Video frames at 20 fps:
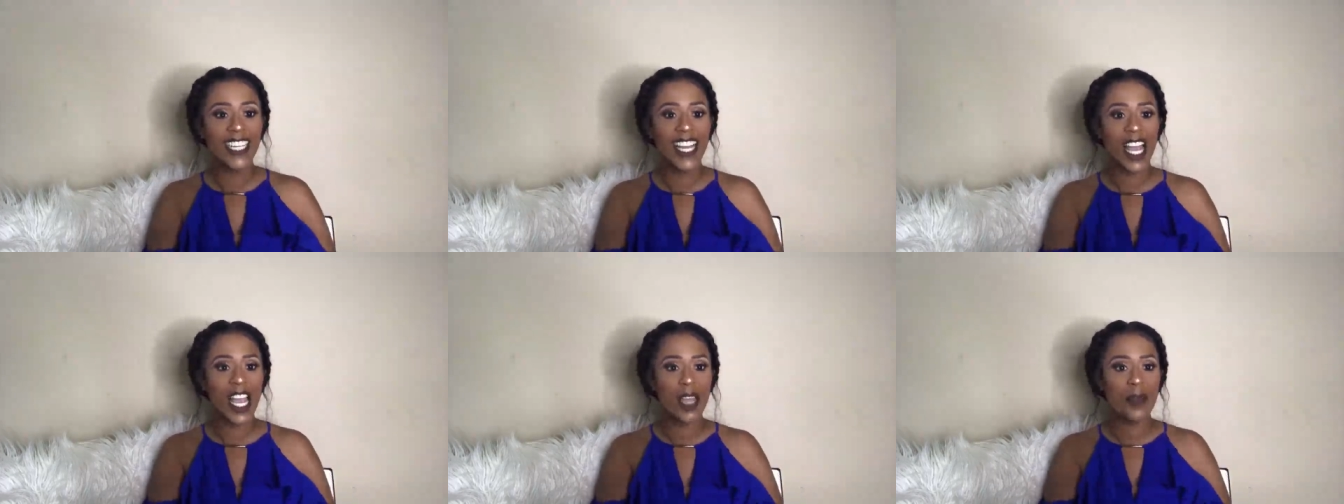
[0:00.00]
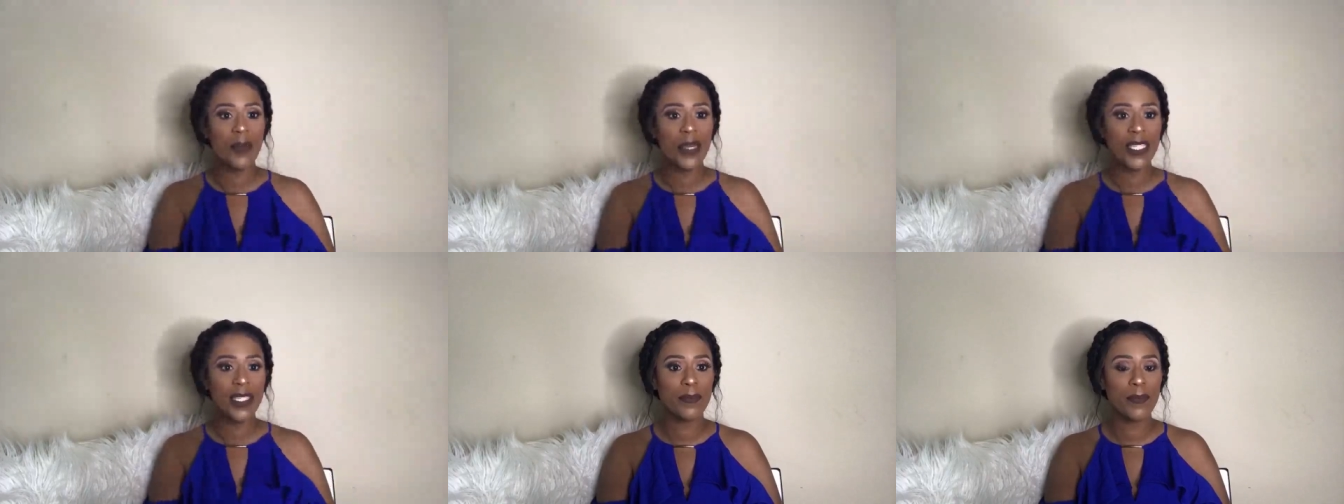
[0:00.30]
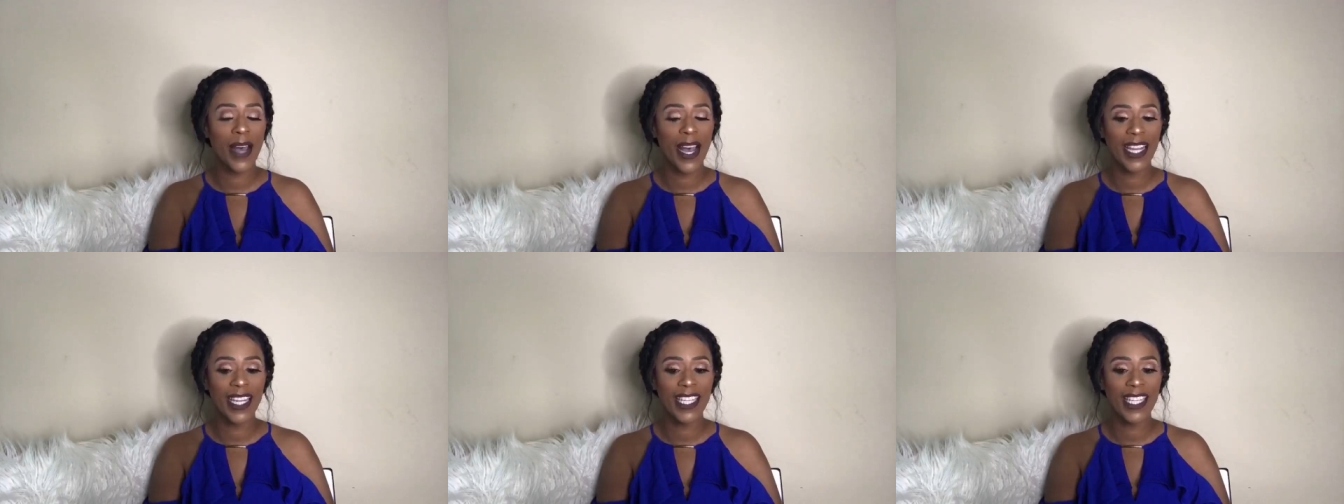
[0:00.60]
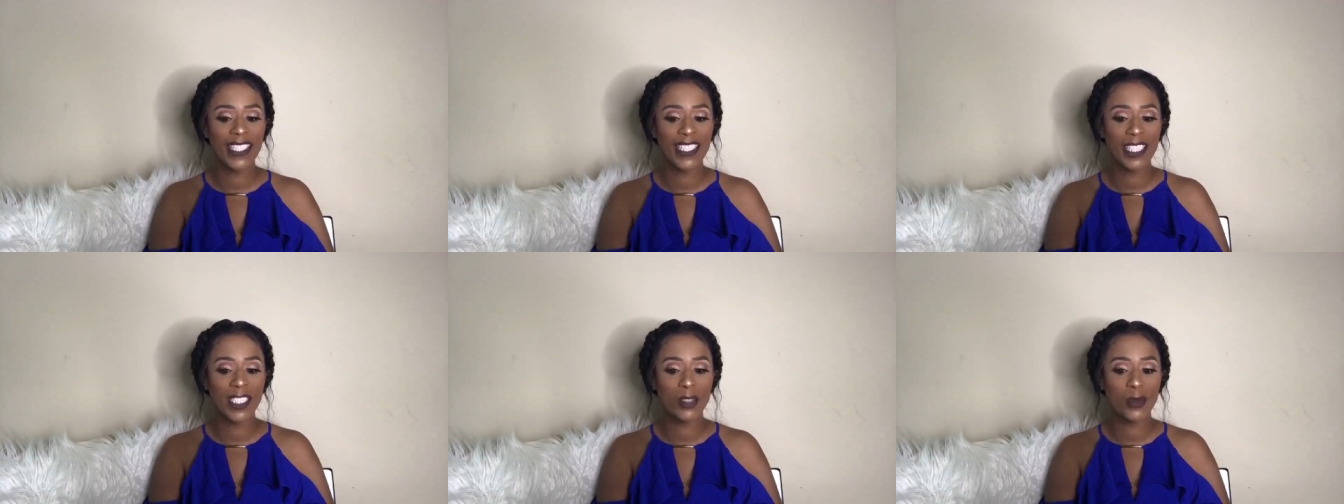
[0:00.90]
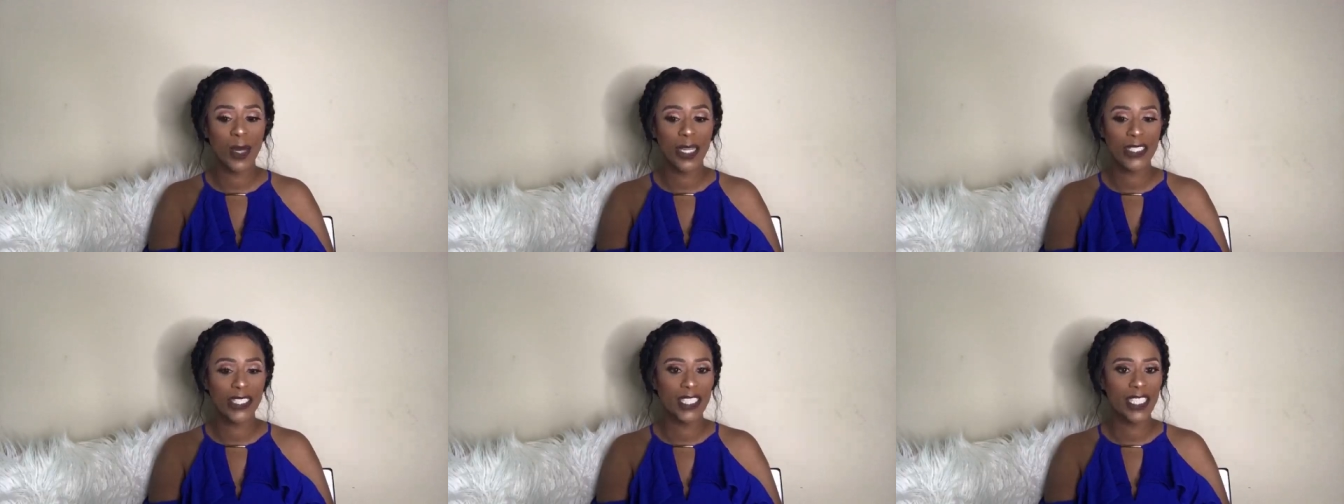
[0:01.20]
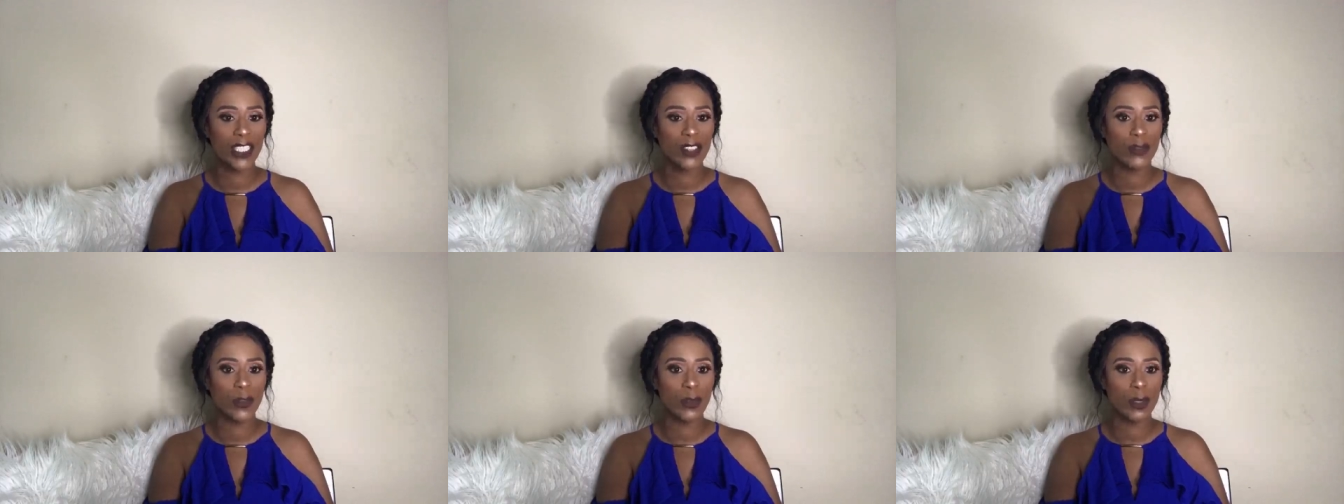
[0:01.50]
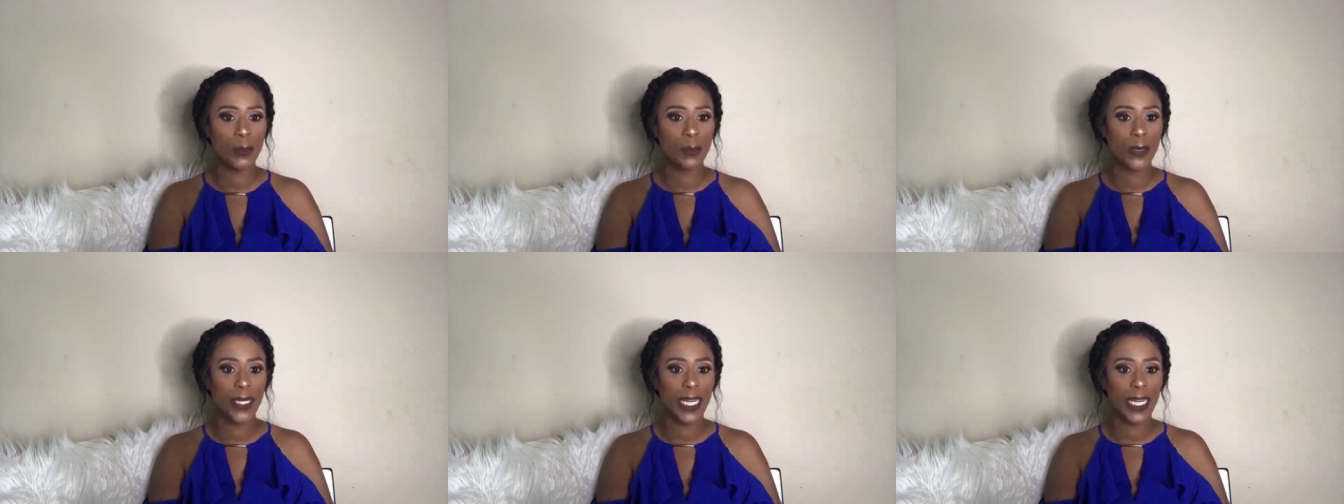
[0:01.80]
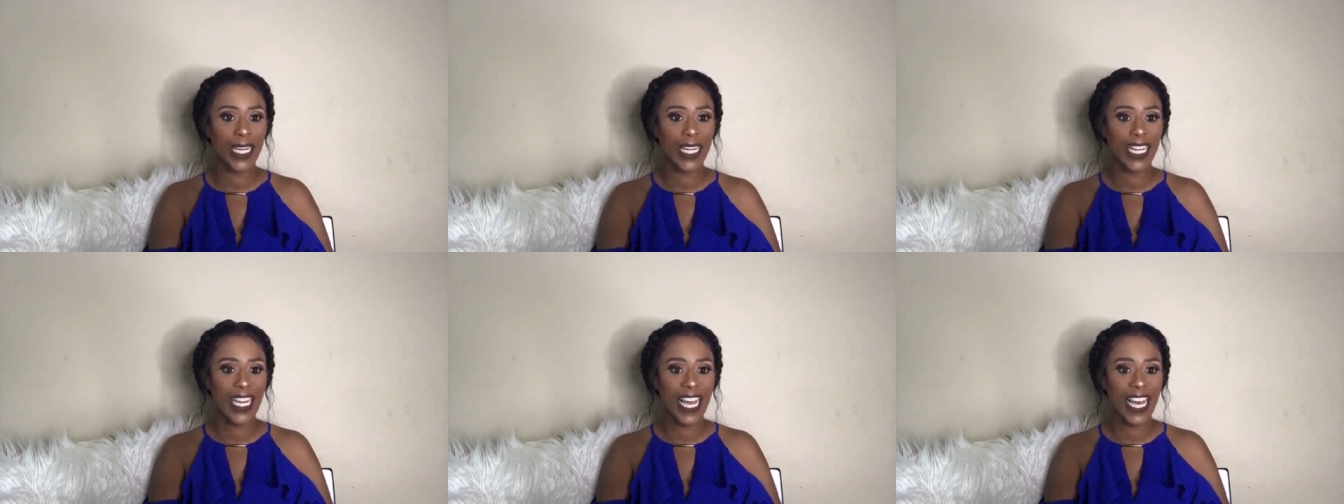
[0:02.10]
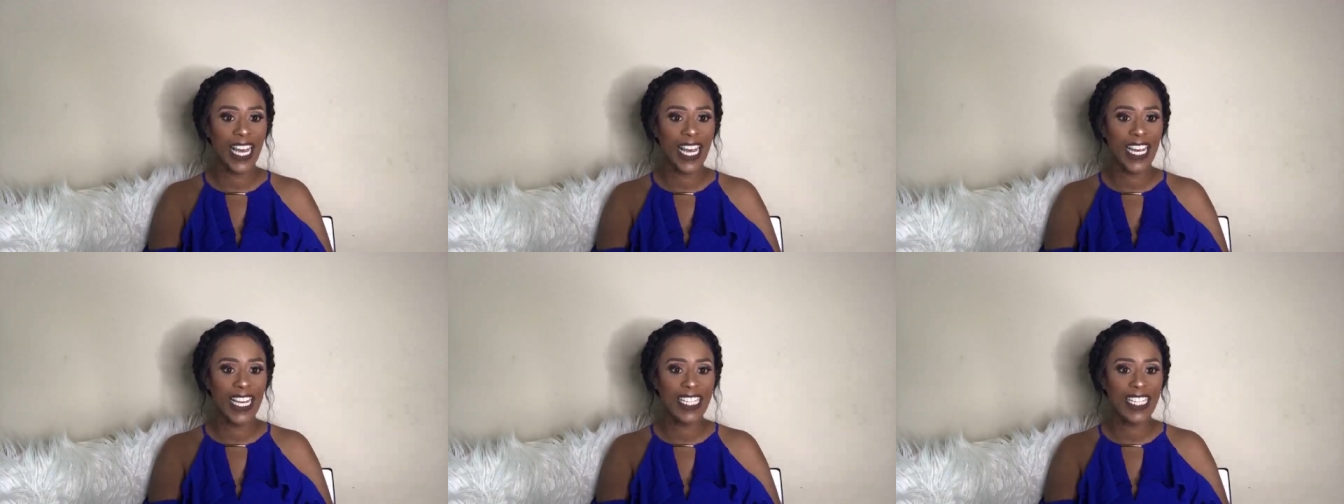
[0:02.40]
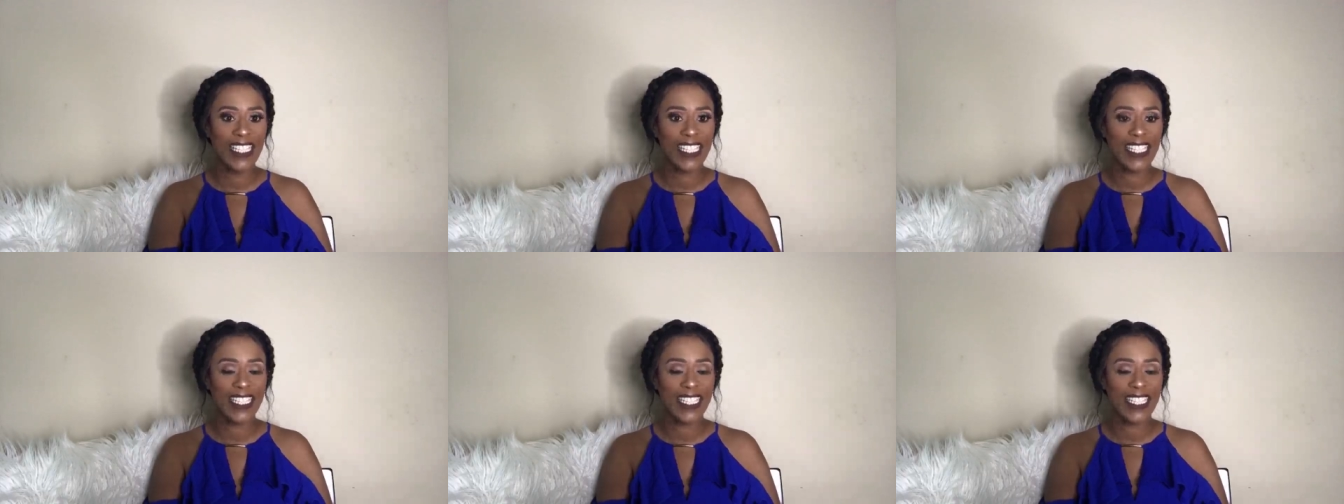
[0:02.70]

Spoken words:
hey, Miss Maya. She's watching us from the plane, guys.